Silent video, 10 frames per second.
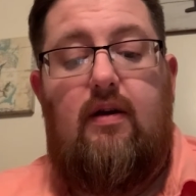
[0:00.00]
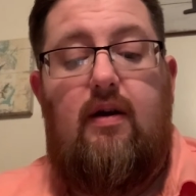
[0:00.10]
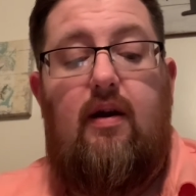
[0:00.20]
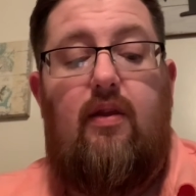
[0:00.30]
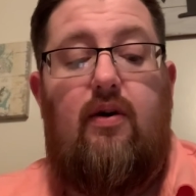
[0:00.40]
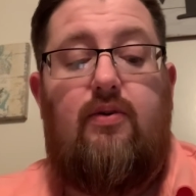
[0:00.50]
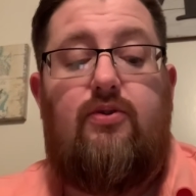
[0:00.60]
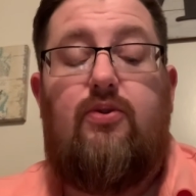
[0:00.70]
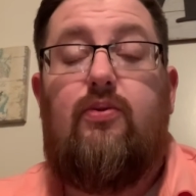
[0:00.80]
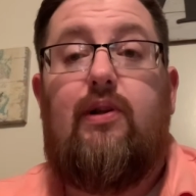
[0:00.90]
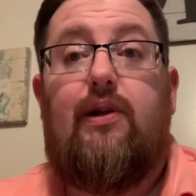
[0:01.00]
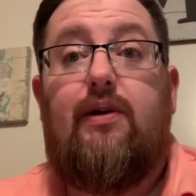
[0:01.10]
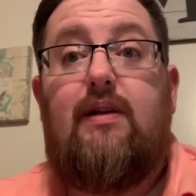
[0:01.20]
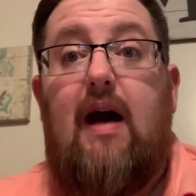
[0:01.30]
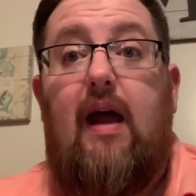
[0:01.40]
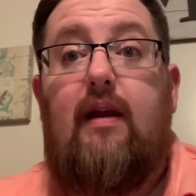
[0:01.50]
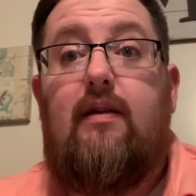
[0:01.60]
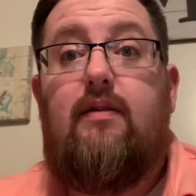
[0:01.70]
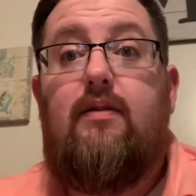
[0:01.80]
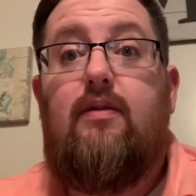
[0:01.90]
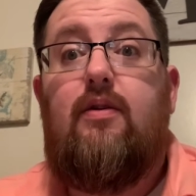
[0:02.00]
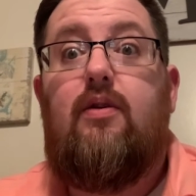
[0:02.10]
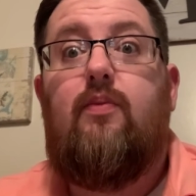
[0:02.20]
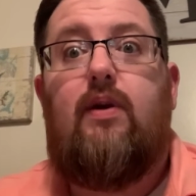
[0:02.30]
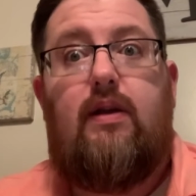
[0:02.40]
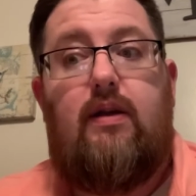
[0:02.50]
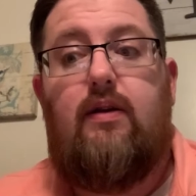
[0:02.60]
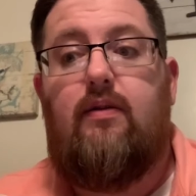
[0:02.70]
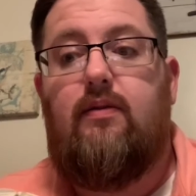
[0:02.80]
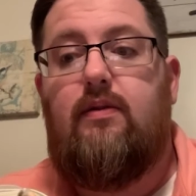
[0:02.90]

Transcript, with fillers: and those who looked at it were healed.